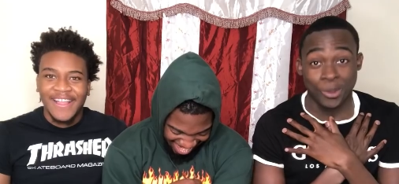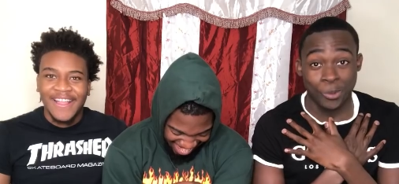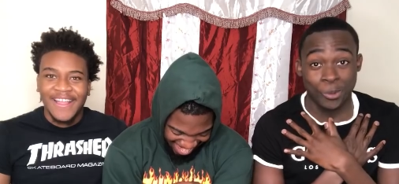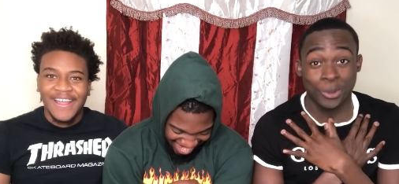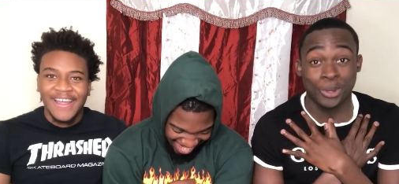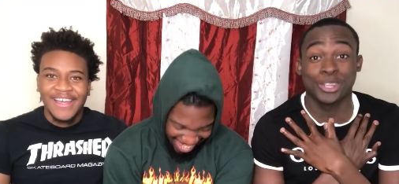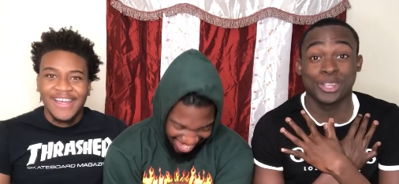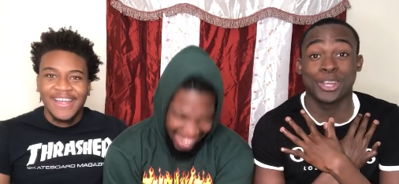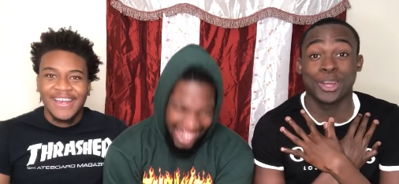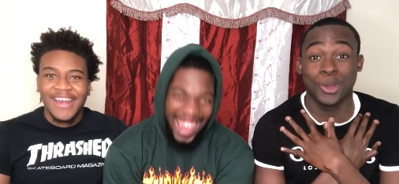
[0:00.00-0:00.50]
Speaker 1: I
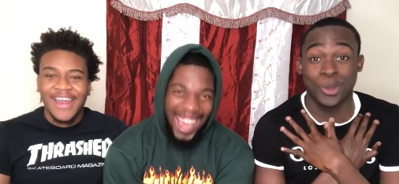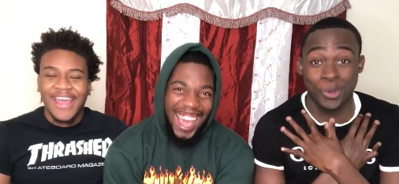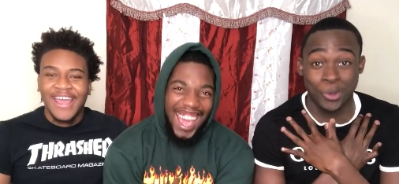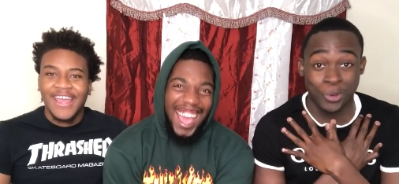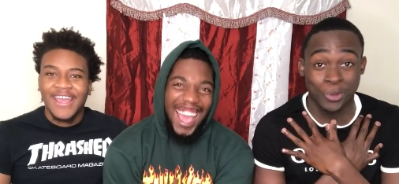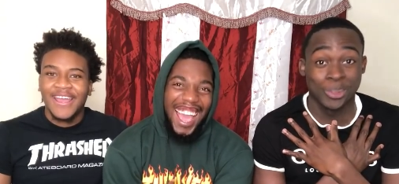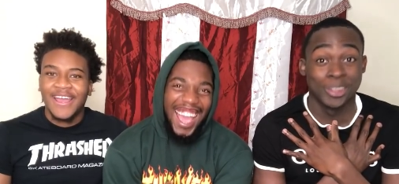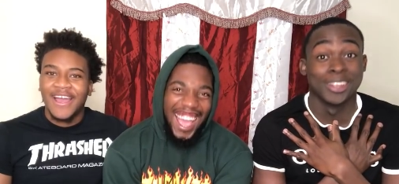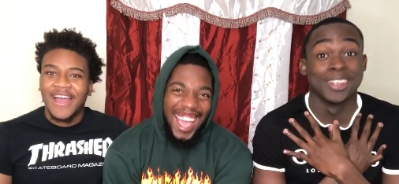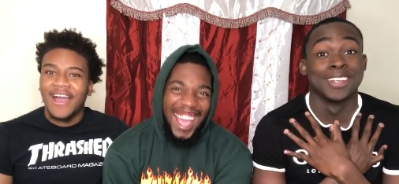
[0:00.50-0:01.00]
know where to go.
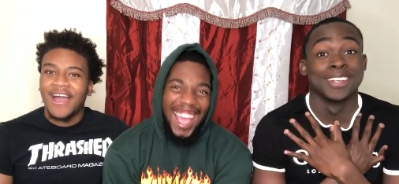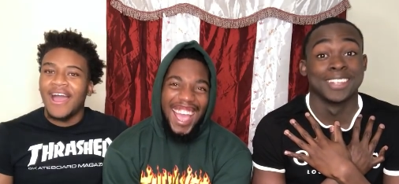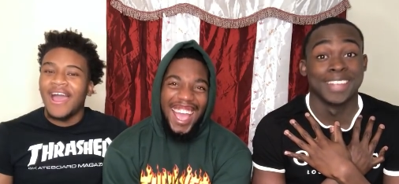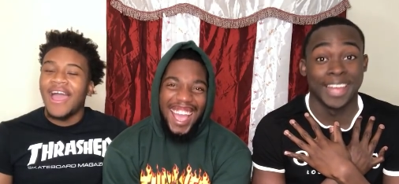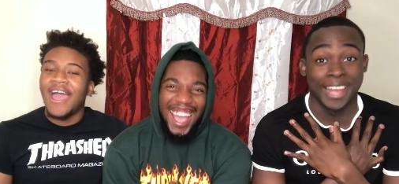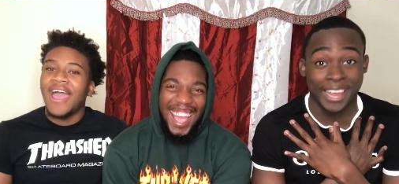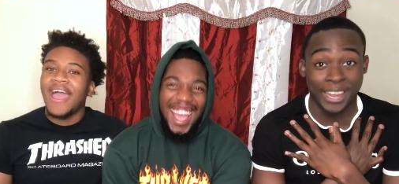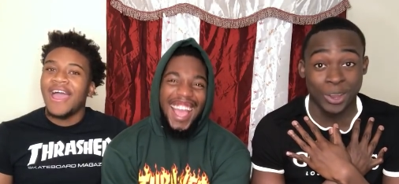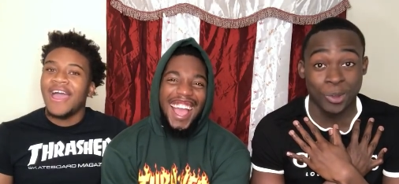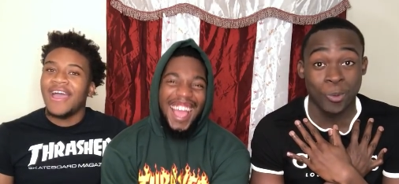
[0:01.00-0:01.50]
I, I,
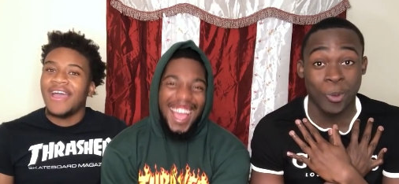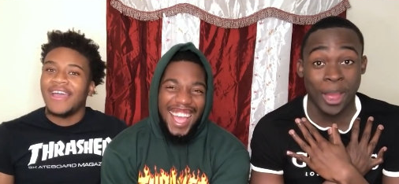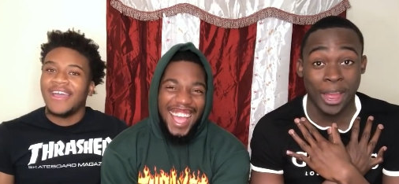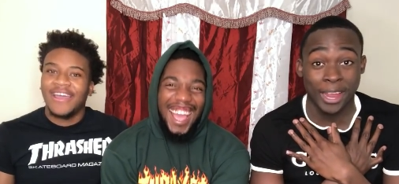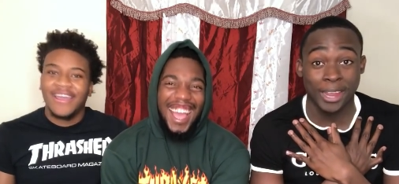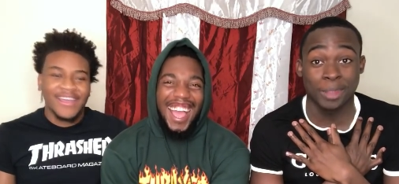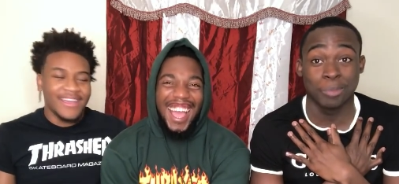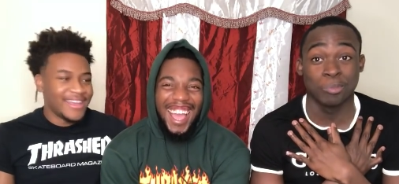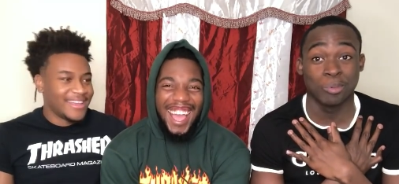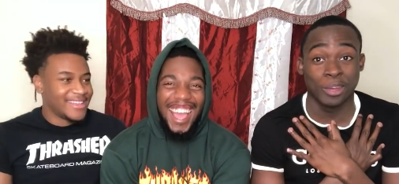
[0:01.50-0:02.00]
I, ain't
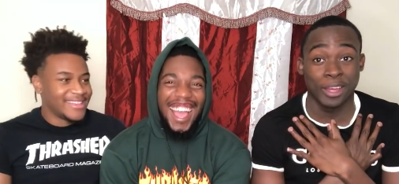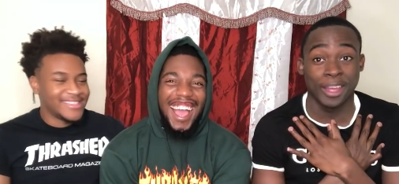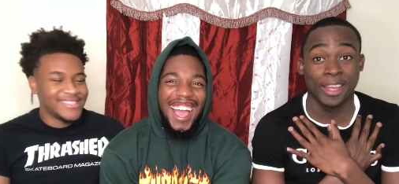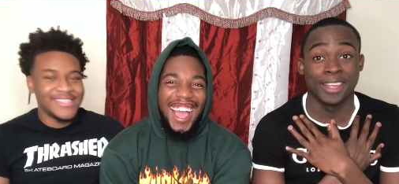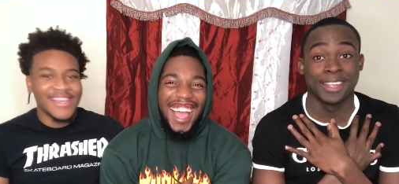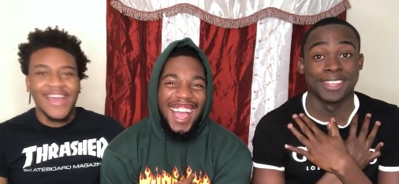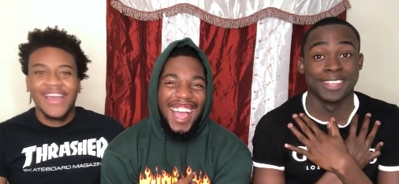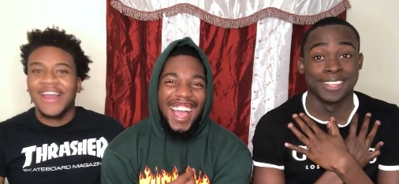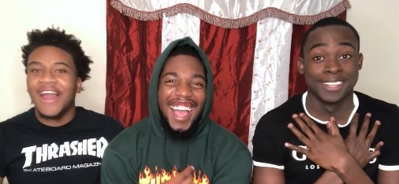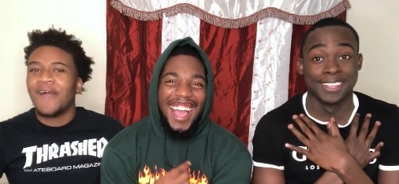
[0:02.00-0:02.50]
white boy.
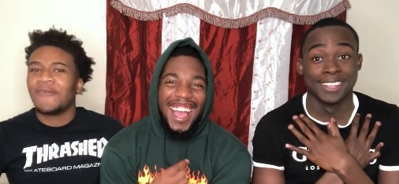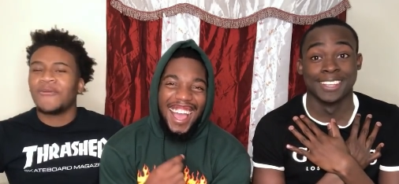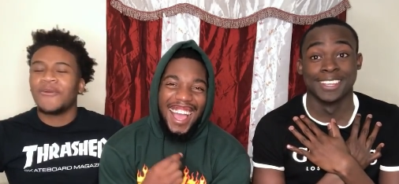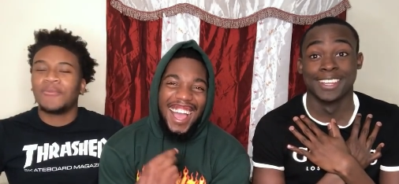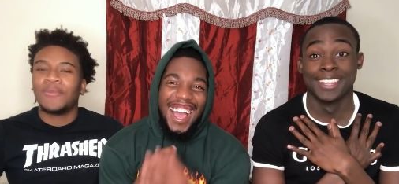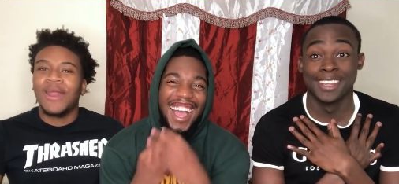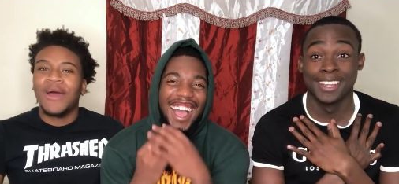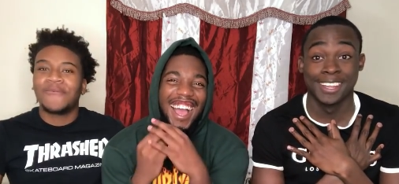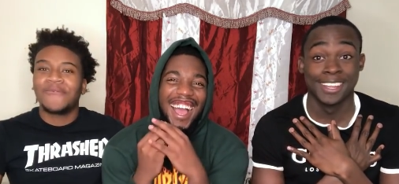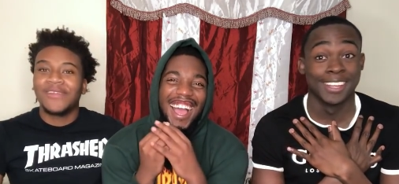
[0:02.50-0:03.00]
Exactly. I
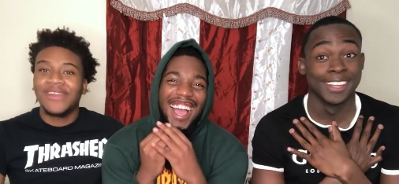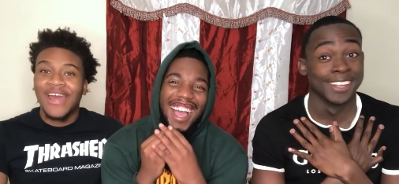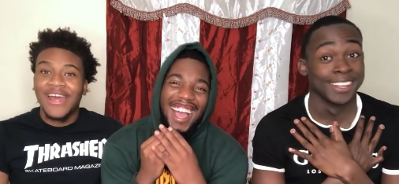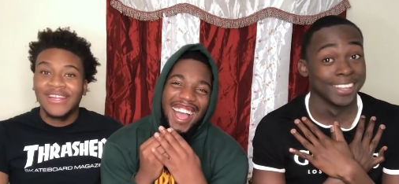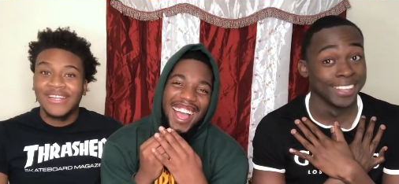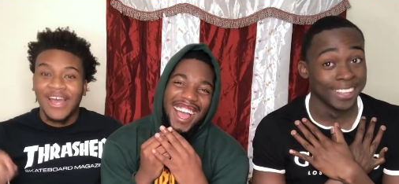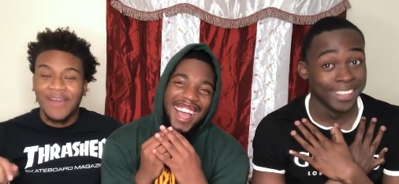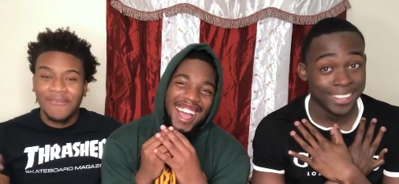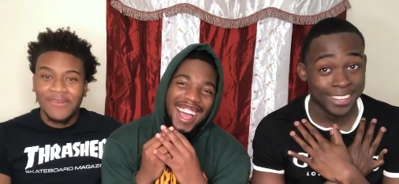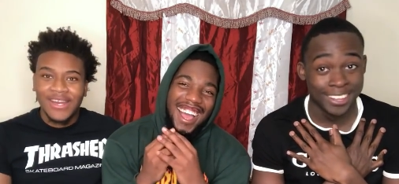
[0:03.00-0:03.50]
went, but I went
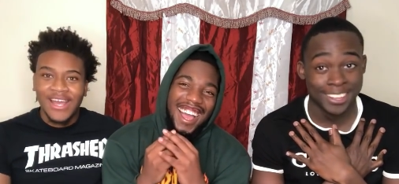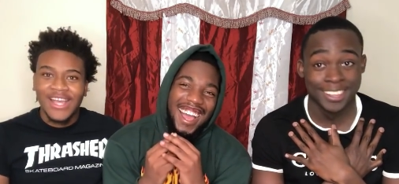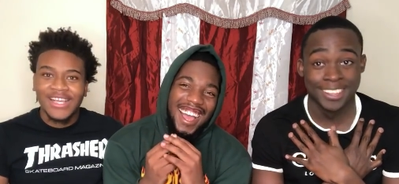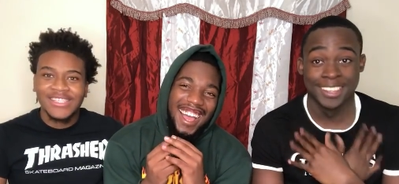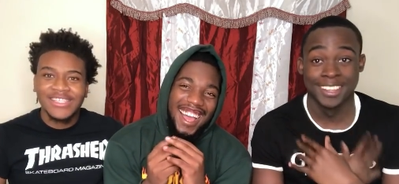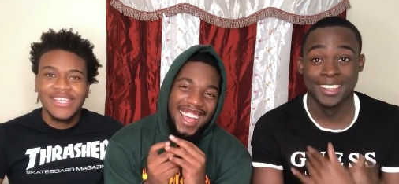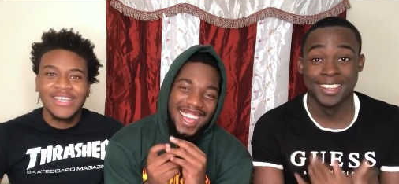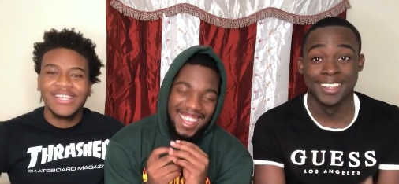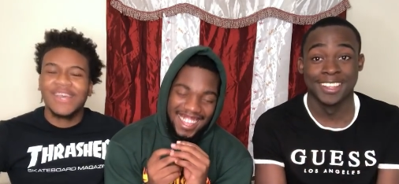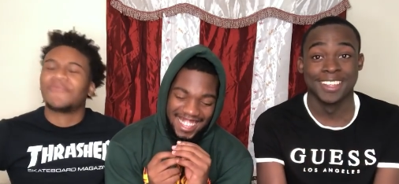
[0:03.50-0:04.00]
down. I went
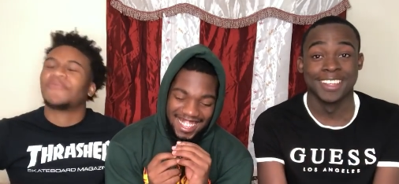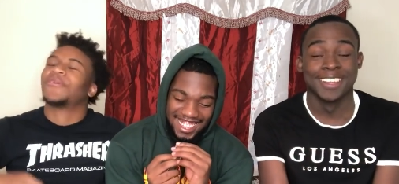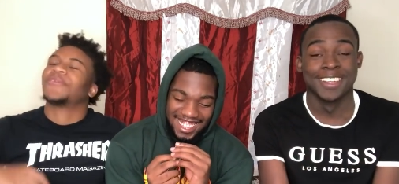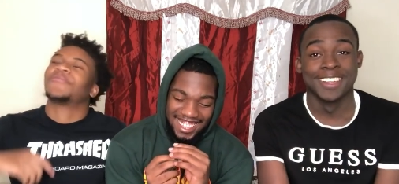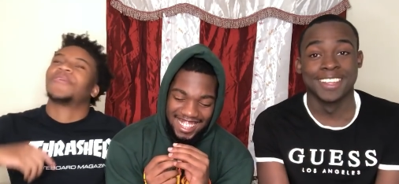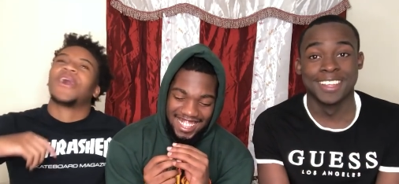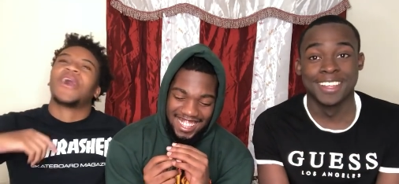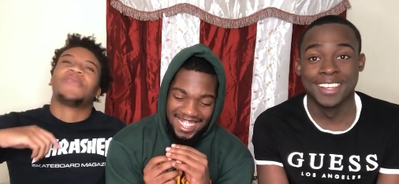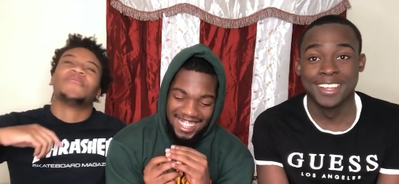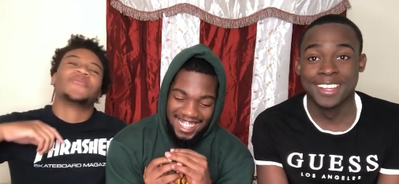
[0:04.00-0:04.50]
downstairs. I
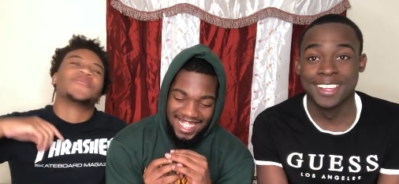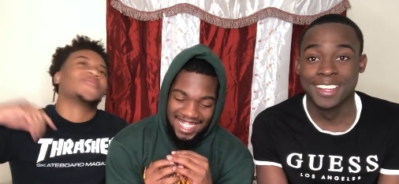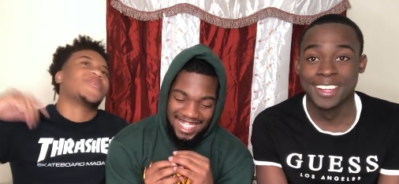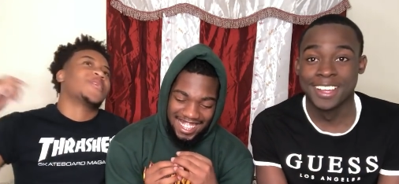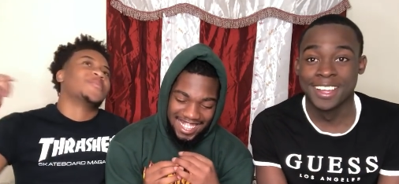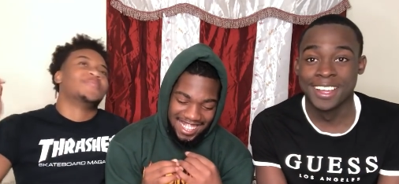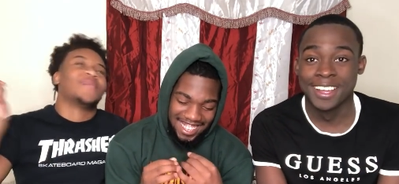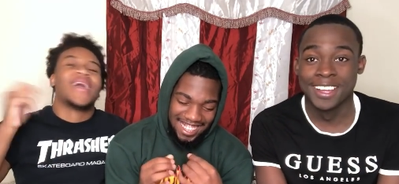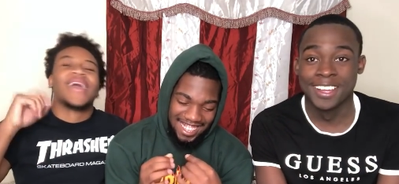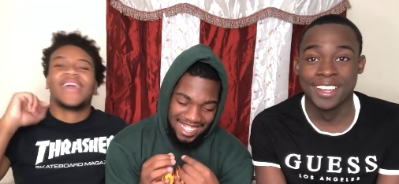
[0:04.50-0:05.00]
ran around. I went
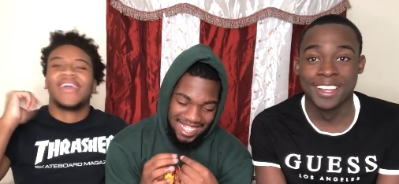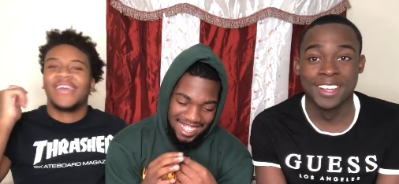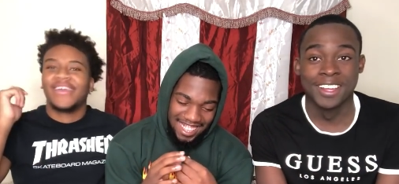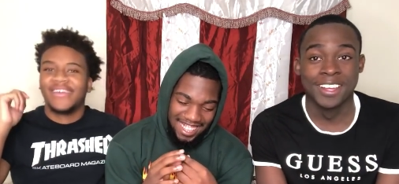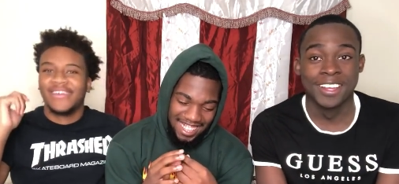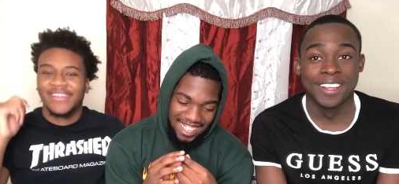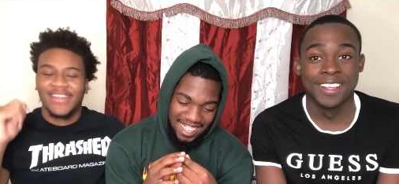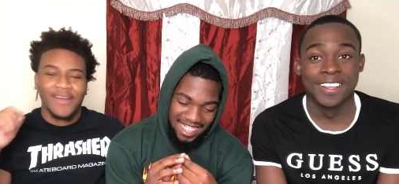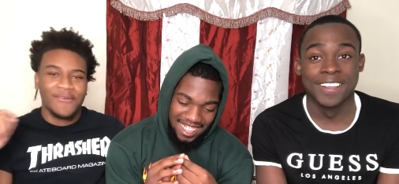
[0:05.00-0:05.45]
around the back.